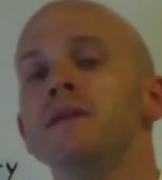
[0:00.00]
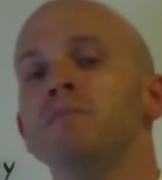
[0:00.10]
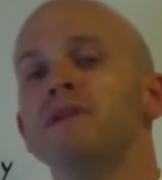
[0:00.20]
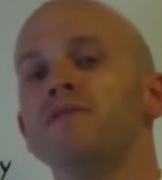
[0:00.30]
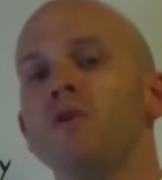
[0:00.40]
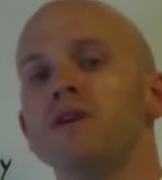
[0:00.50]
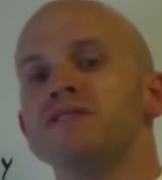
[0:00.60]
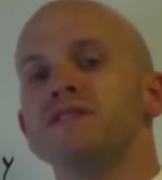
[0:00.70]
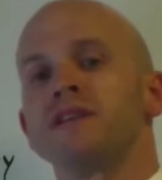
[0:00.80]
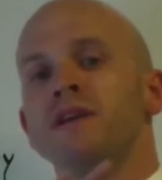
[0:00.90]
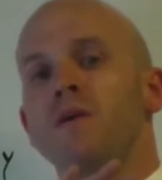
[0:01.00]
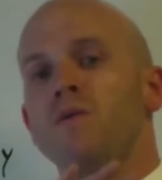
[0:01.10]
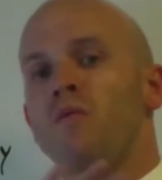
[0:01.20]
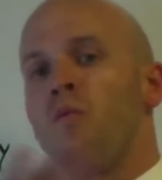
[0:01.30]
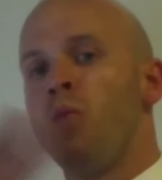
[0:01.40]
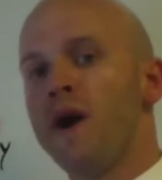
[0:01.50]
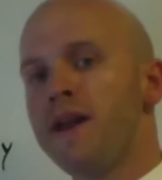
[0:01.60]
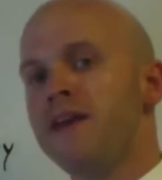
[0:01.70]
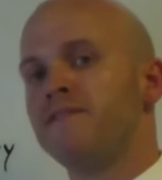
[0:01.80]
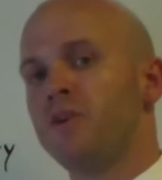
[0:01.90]
But of course, what
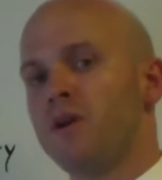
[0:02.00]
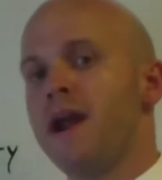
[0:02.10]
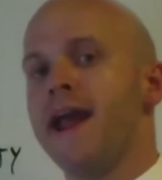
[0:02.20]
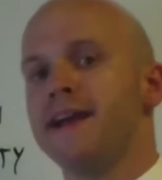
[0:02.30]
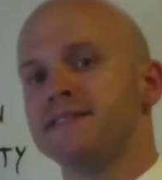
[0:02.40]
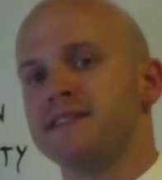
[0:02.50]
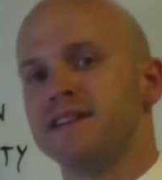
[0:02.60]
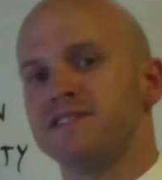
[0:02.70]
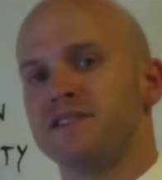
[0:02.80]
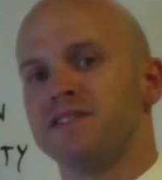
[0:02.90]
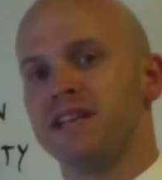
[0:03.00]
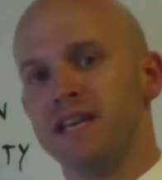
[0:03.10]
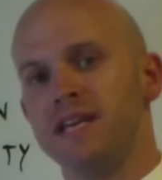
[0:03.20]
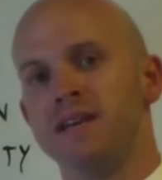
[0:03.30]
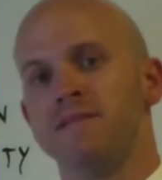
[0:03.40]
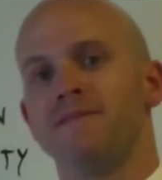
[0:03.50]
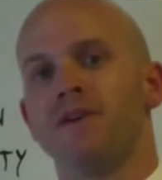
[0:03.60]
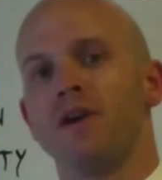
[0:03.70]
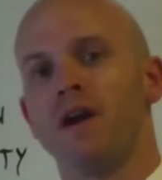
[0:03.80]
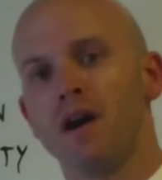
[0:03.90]
have your ancestors eaten
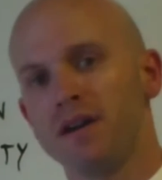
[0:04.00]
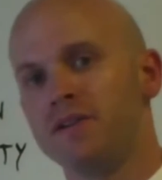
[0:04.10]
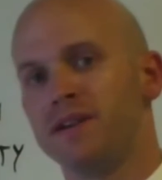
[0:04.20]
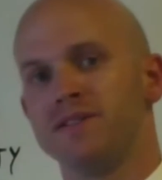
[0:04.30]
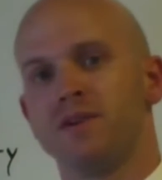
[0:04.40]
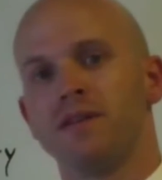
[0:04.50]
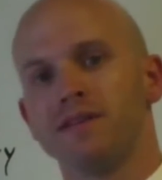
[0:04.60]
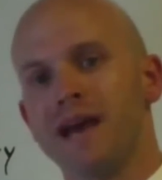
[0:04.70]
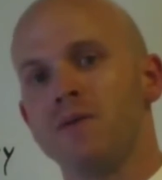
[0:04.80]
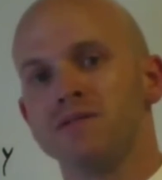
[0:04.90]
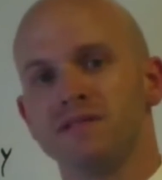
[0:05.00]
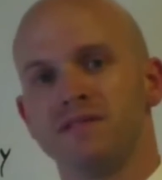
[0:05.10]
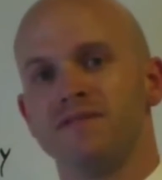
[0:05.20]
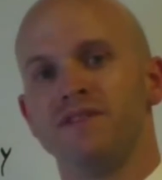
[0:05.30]
for hundreds or thousands of